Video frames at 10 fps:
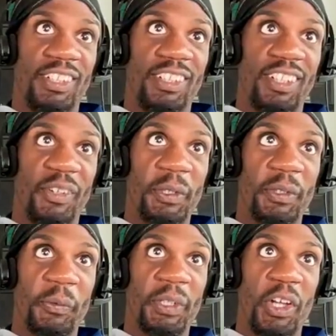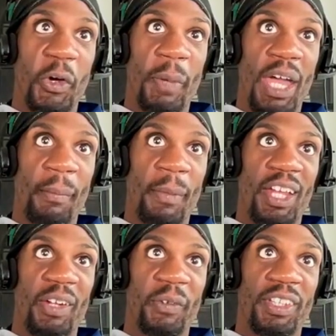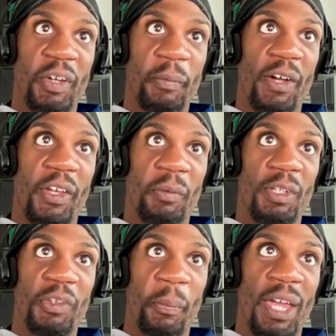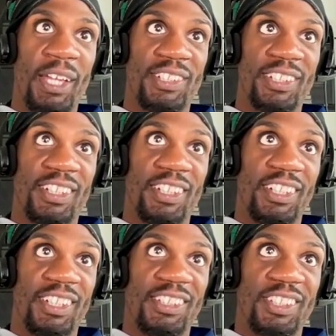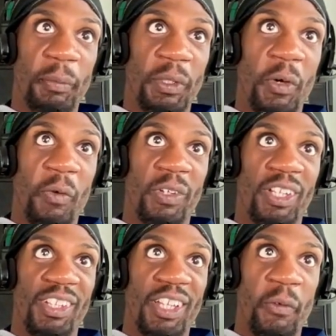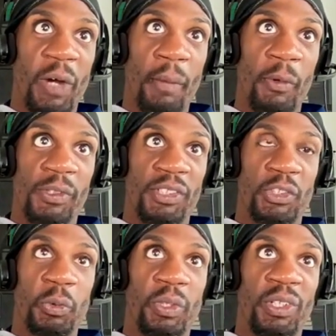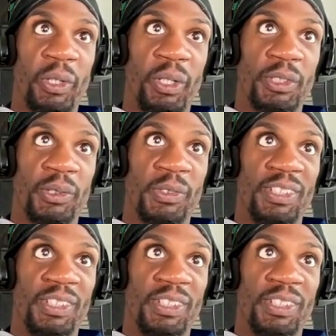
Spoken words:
we know Batman and we think about him, he's amazing. He said, but don't forget that Robin was a superhero too.